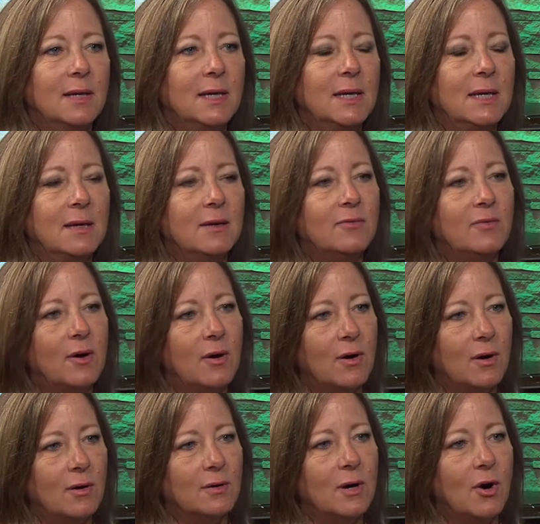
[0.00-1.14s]
give
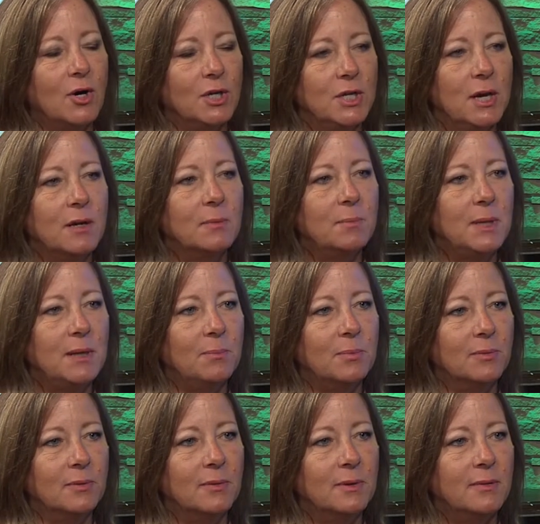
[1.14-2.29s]
our, our young people